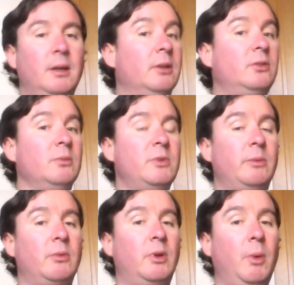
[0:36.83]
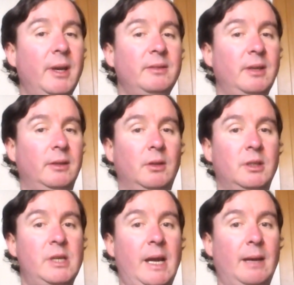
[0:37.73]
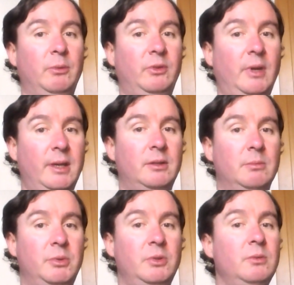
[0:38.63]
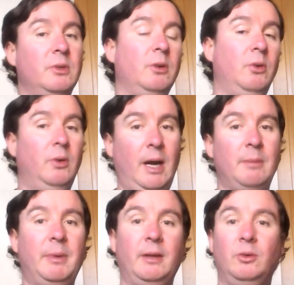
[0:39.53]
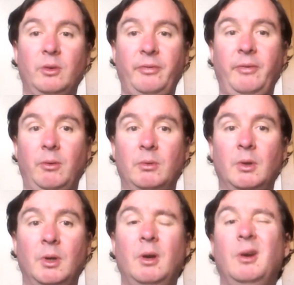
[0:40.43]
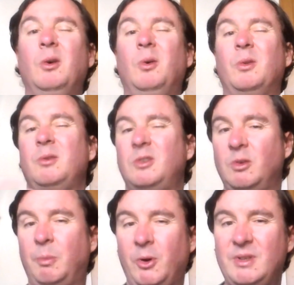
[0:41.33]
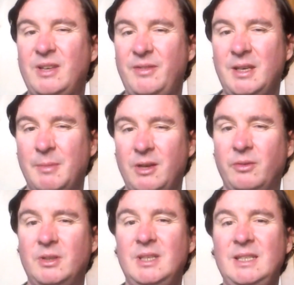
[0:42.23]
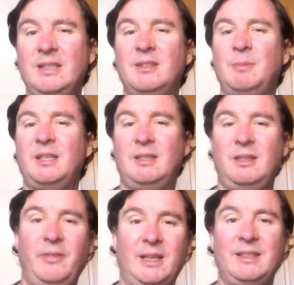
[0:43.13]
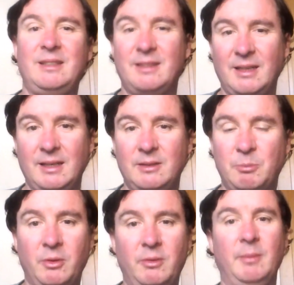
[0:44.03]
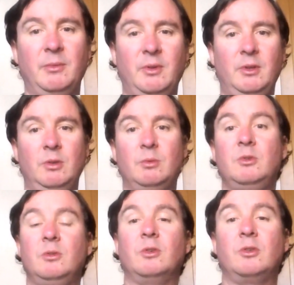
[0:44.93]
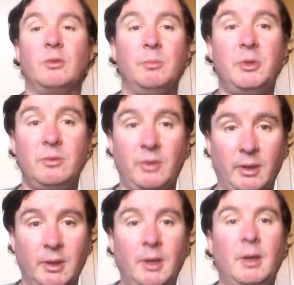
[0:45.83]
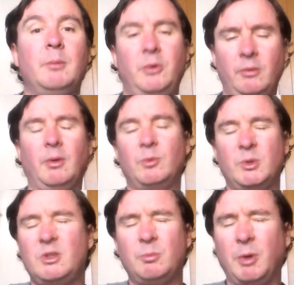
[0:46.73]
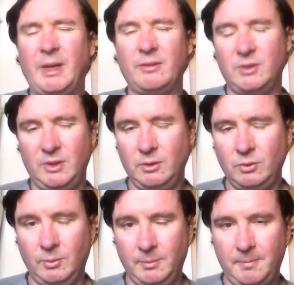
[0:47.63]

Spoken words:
It sometimes requires technology outside a computer or iPad or the phone. Although to support AV, you may often need specifically designed programs that you would use on your computer, programs which you probably haven't seen at school.